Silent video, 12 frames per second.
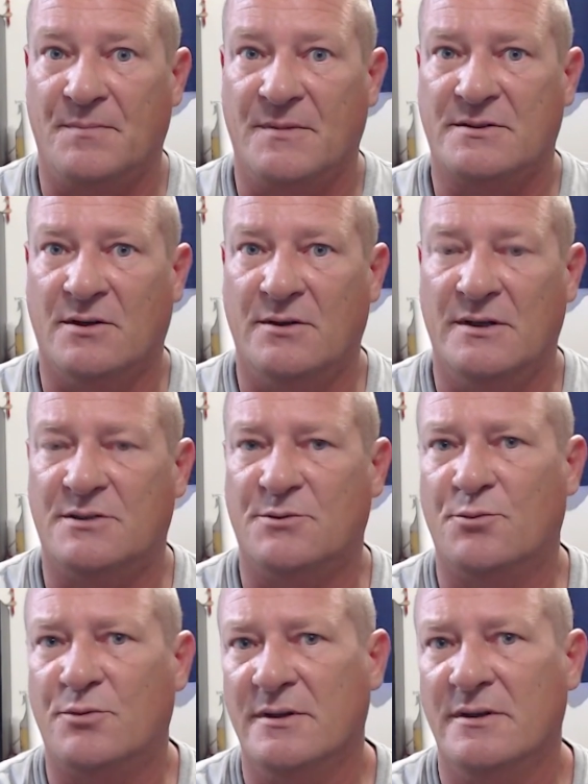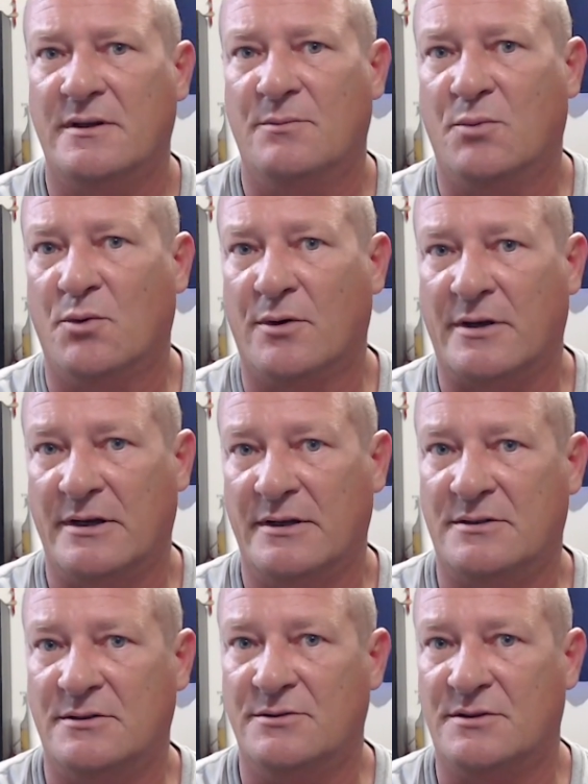So it's really
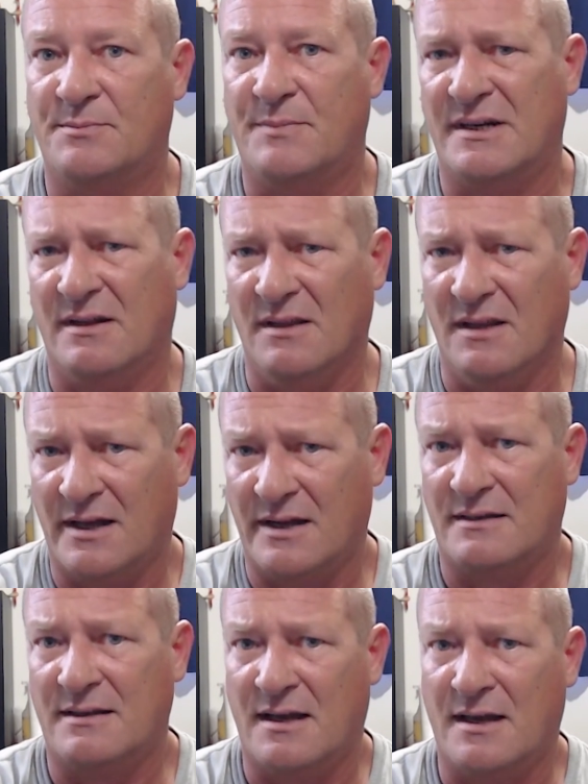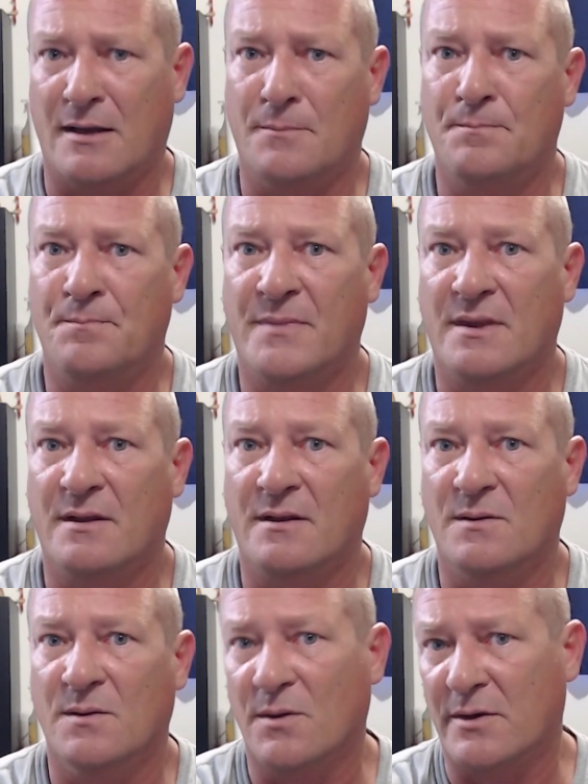important to spend a lot of time
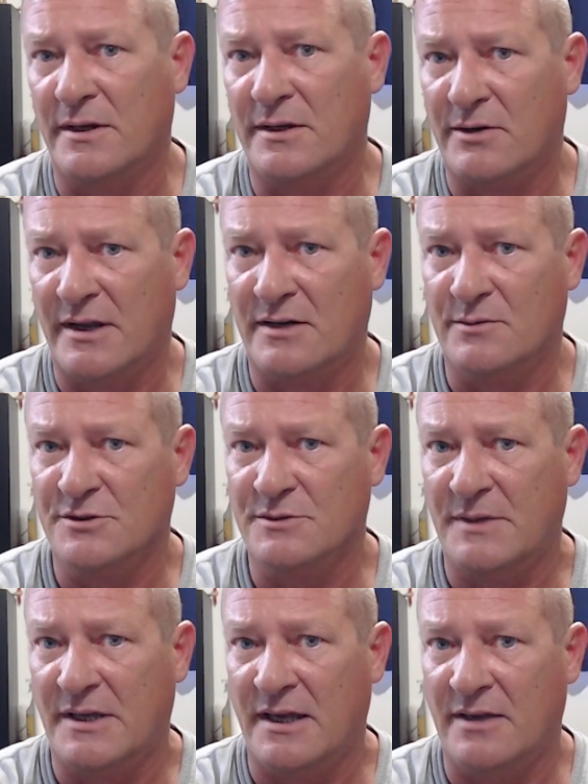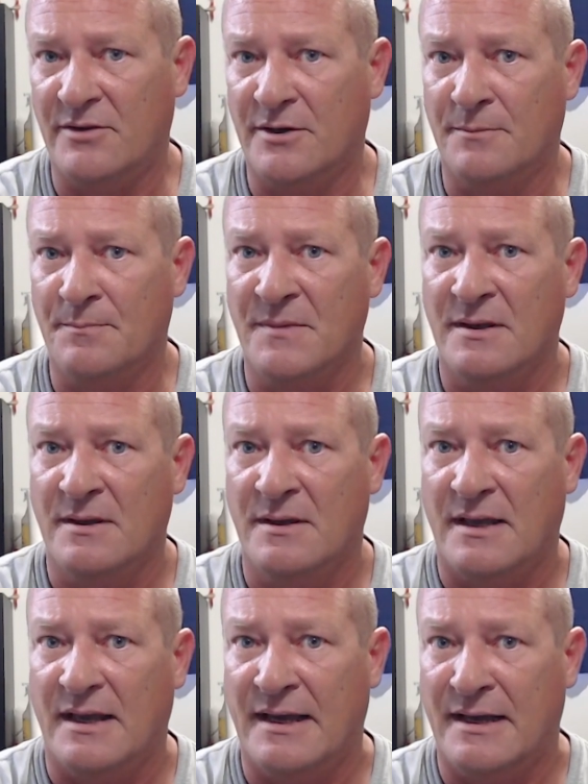learning your animal's behavior.
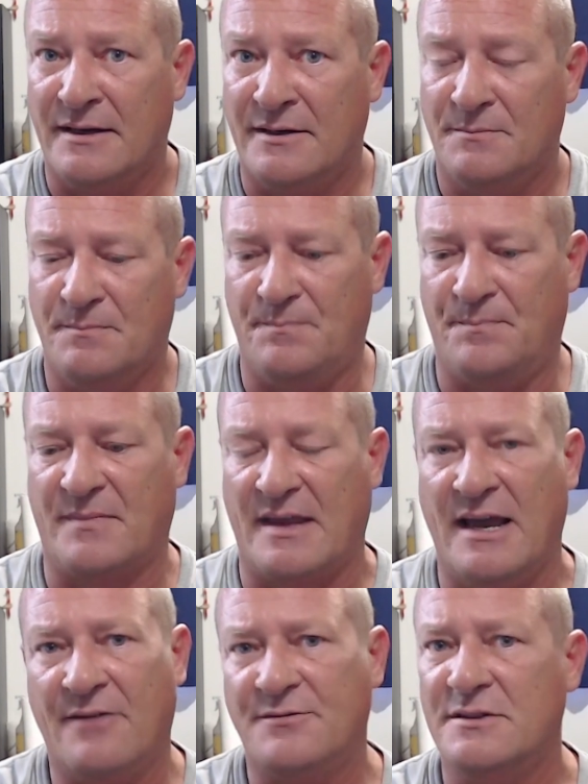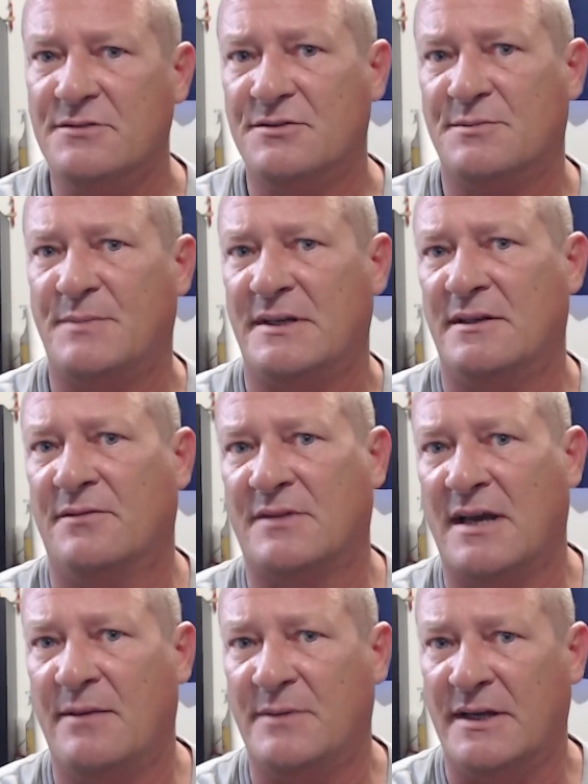And after you've spent enough
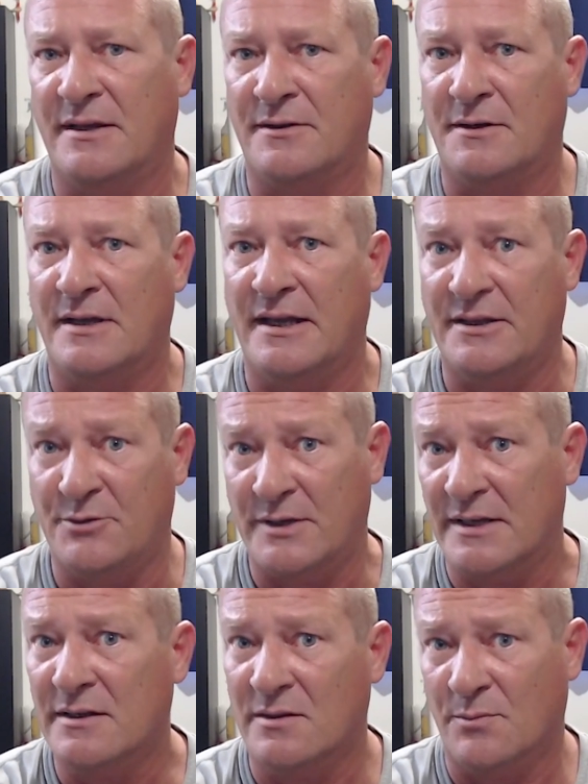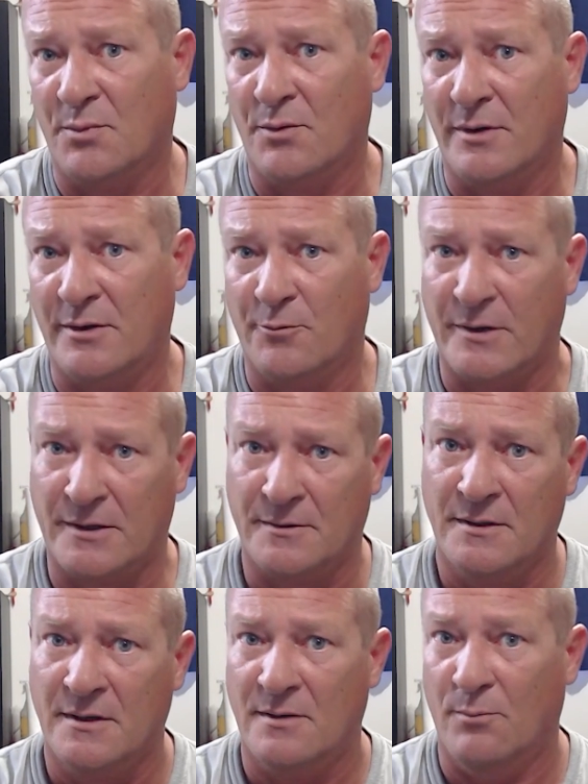time together and you get to the point
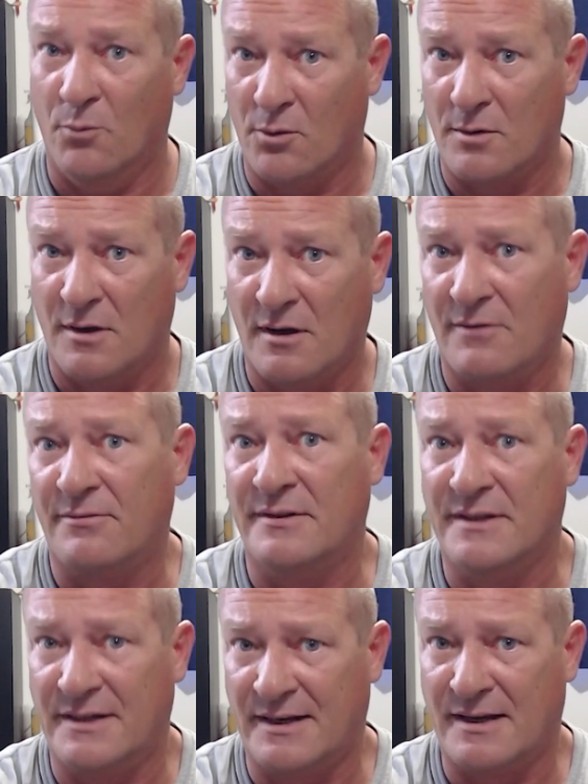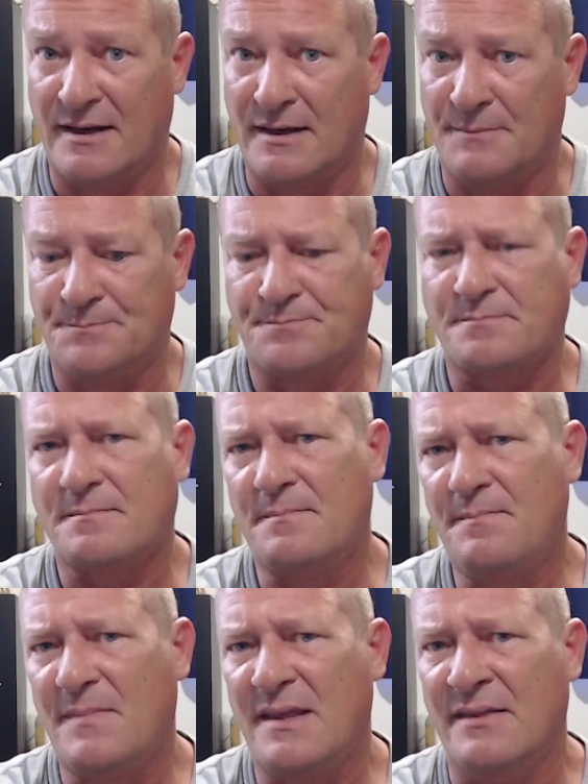where more often than not
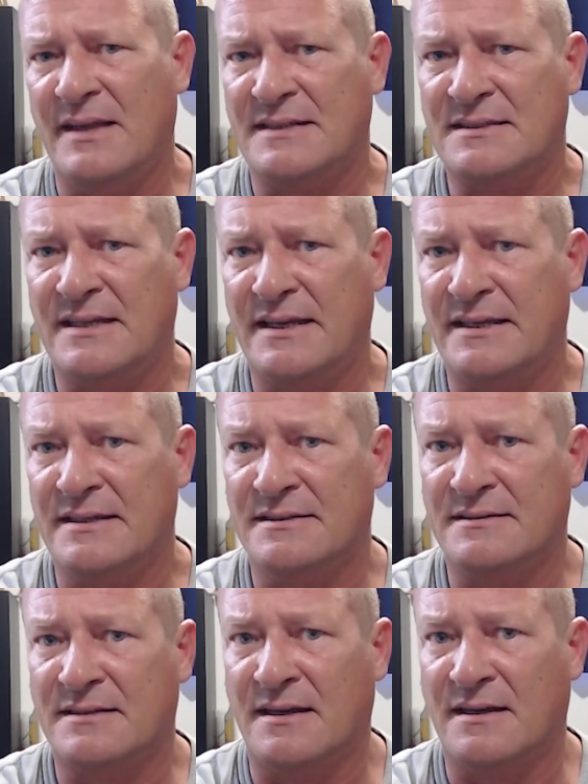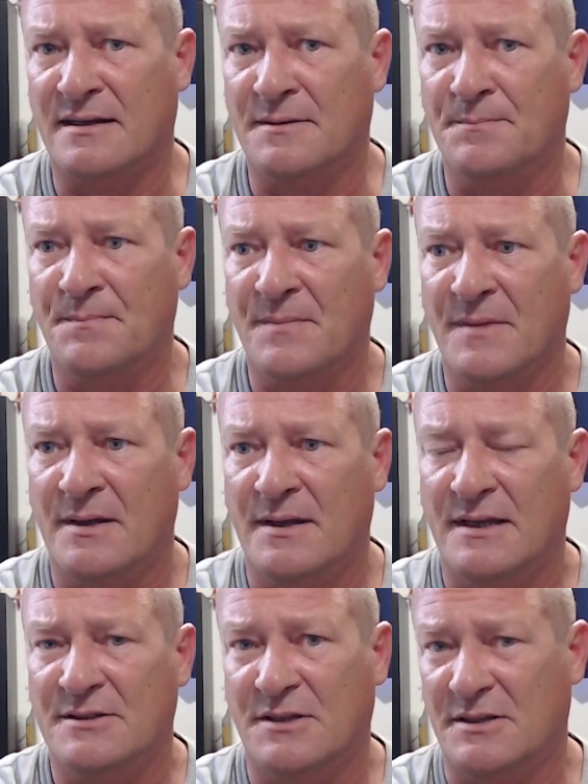that snake is
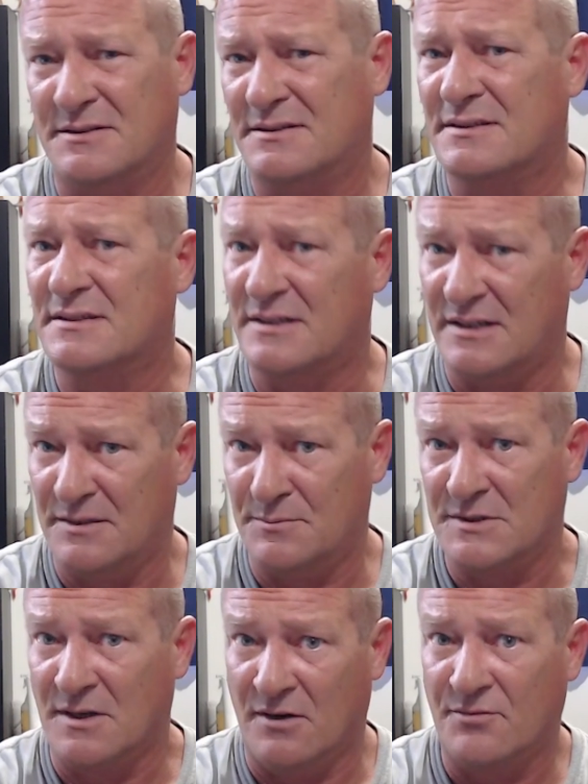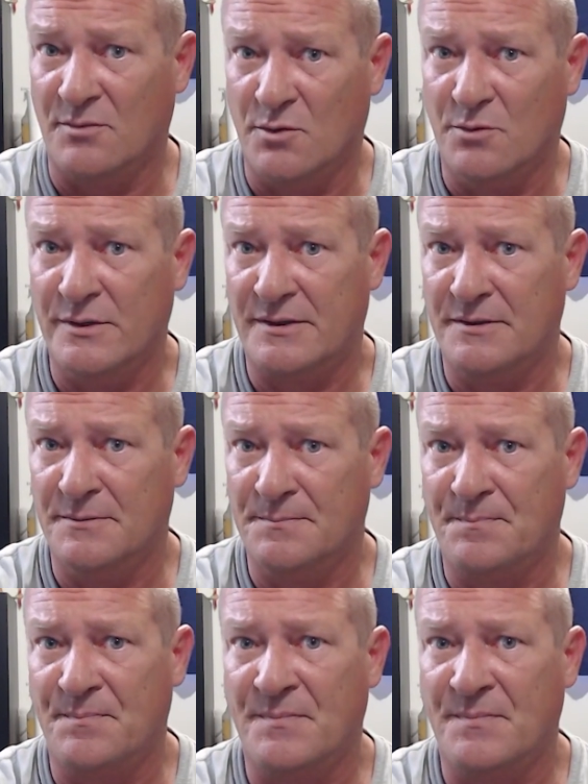it seems comfortable with you,